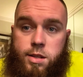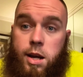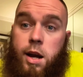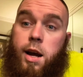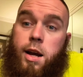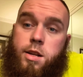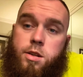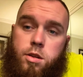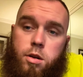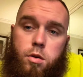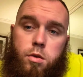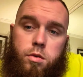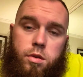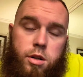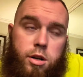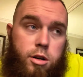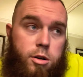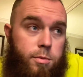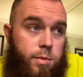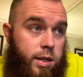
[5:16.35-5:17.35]
Now, I don't
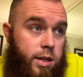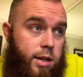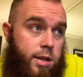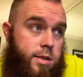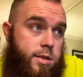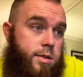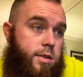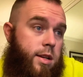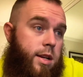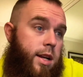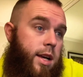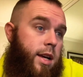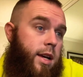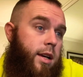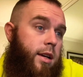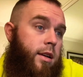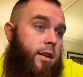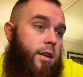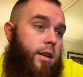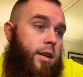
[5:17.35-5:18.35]
know, because
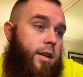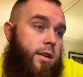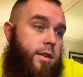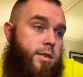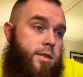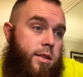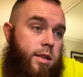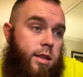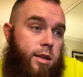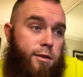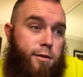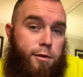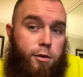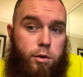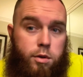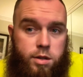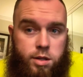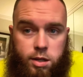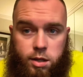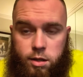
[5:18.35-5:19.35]
today is the
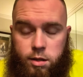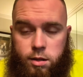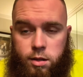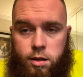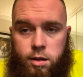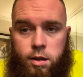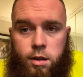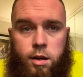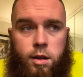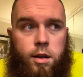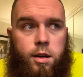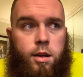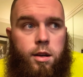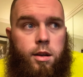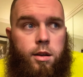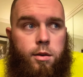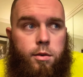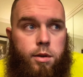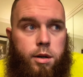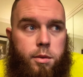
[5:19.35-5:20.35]
14th
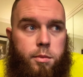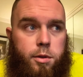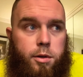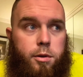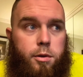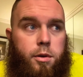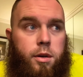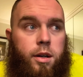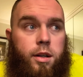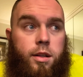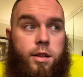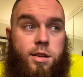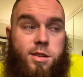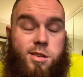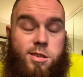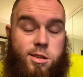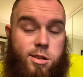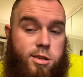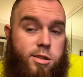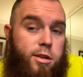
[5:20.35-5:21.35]
when I'm recording
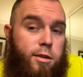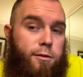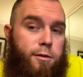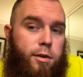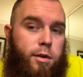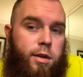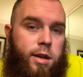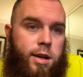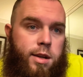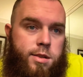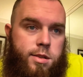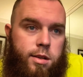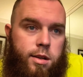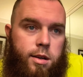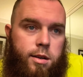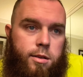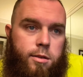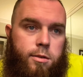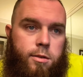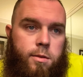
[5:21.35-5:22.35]
this. Just a few days
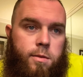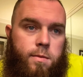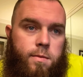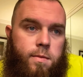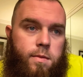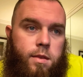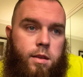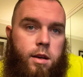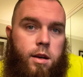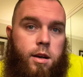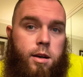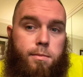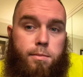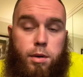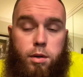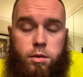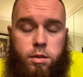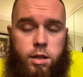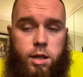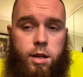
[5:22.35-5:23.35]
ago,
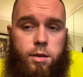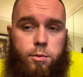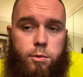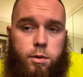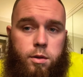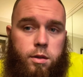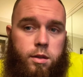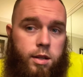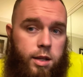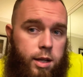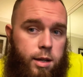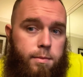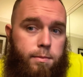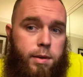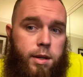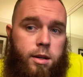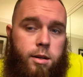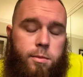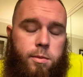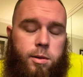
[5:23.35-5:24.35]
both Kenworth and
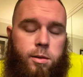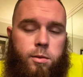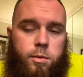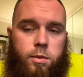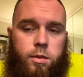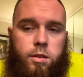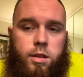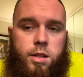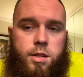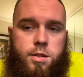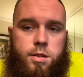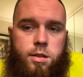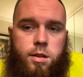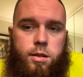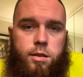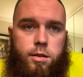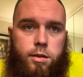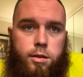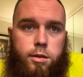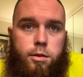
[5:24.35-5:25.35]
Peterbilt released
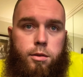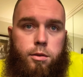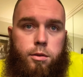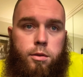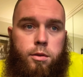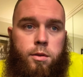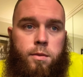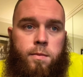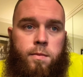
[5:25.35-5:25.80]
their new